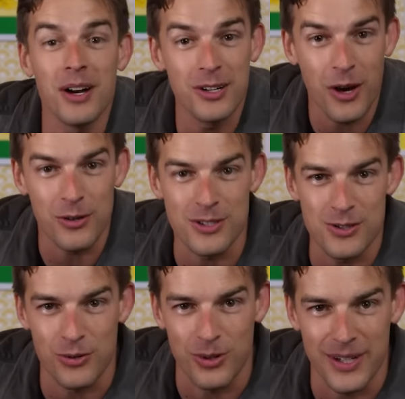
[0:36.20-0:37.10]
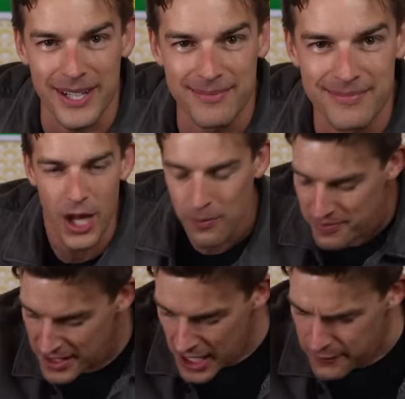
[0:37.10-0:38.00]
a ghost story. So,
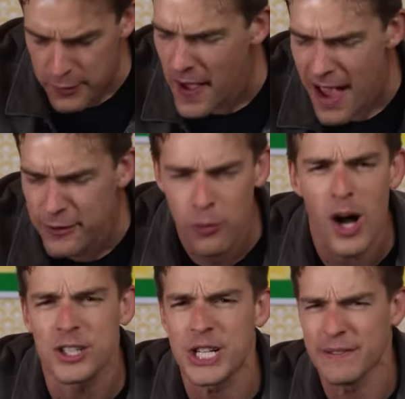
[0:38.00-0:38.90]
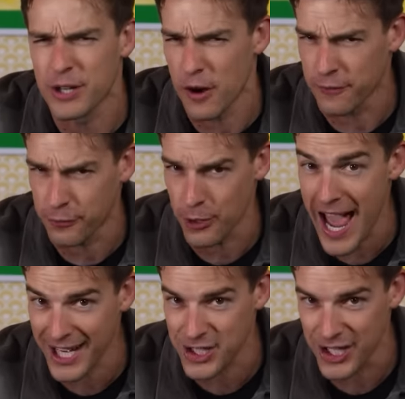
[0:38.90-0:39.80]
if you've ever watched even a
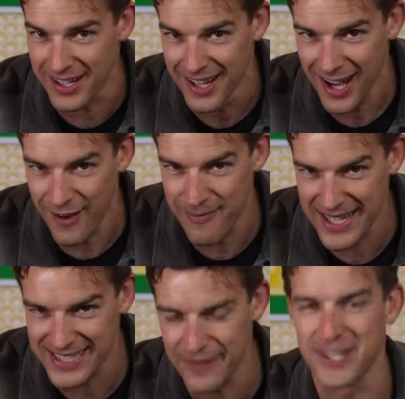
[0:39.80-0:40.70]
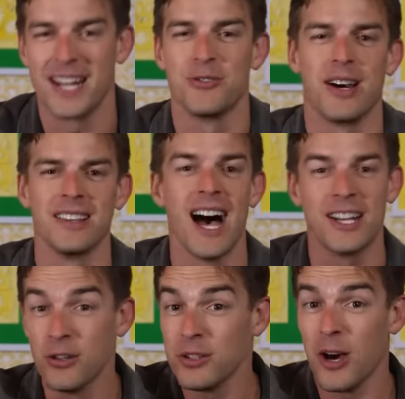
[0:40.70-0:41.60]
fraction of my stuff that I do
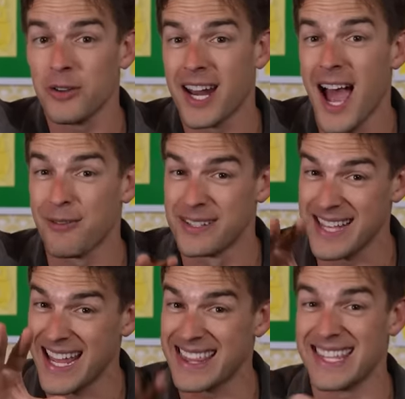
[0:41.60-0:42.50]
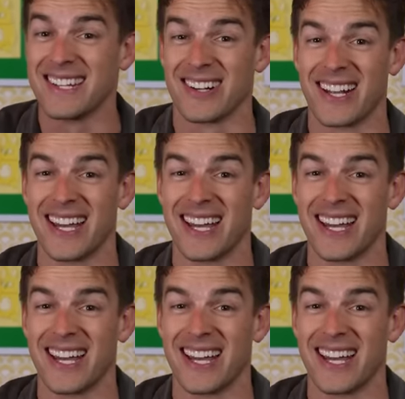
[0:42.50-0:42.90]
online, you'll know that I was a theater